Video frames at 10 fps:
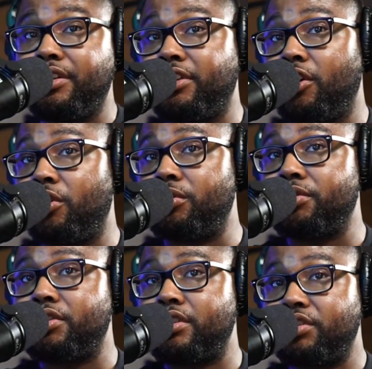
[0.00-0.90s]

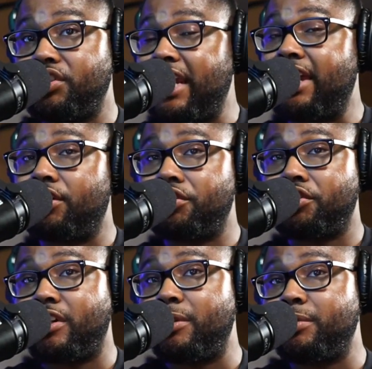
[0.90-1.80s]
those channel
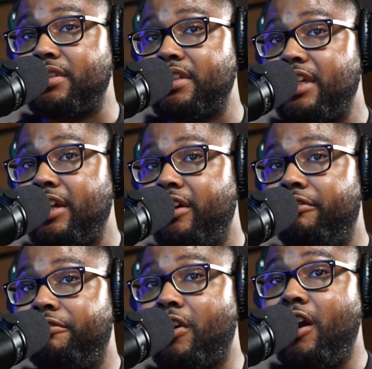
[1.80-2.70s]
strips
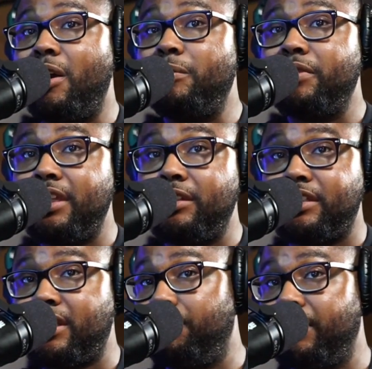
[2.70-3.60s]
from the
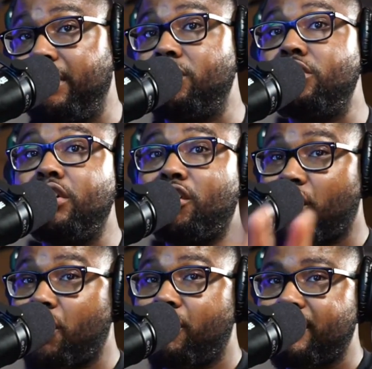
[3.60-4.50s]
template to your
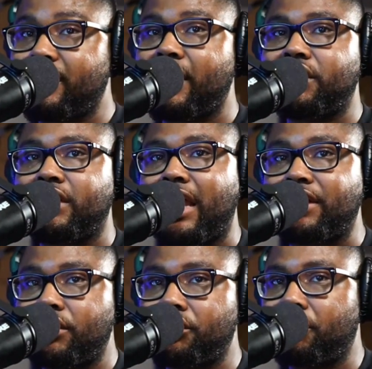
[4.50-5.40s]
current session. I
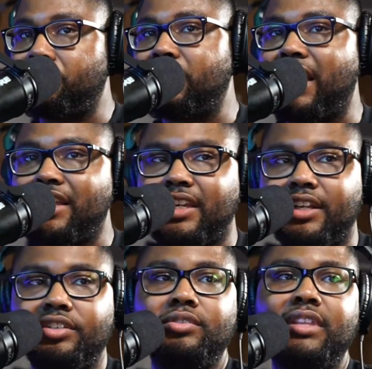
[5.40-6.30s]
just showed you guys how to
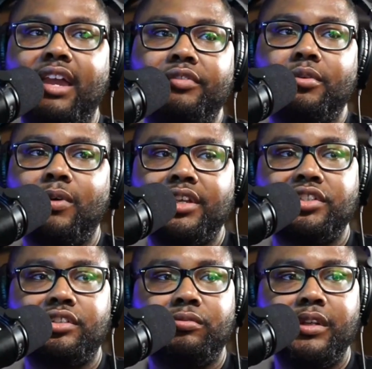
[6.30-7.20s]
do that. If you're watching
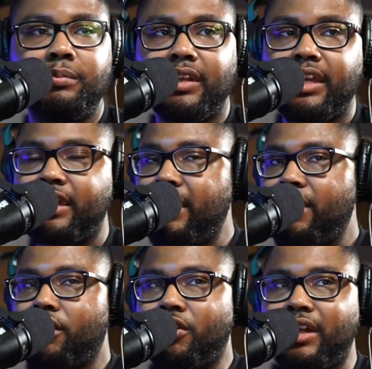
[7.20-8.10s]
the replay,
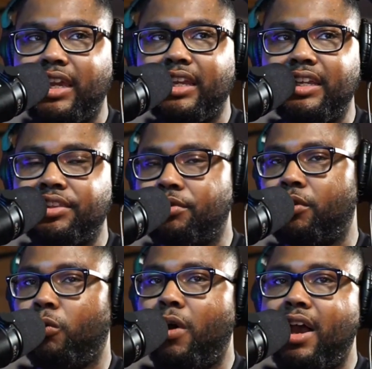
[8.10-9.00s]
go ahead and hit the
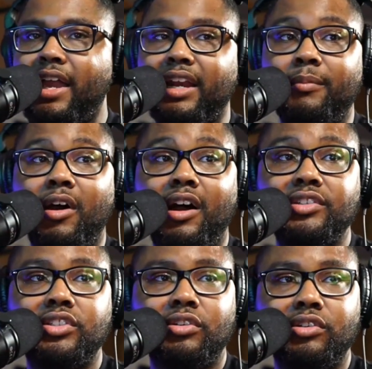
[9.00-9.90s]
rewind. I'm
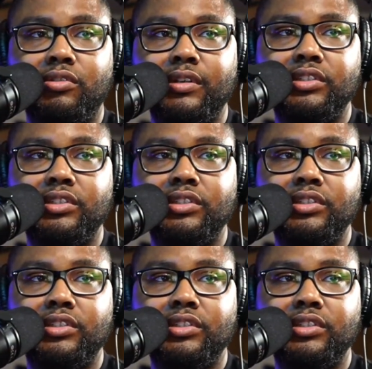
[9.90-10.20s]
also going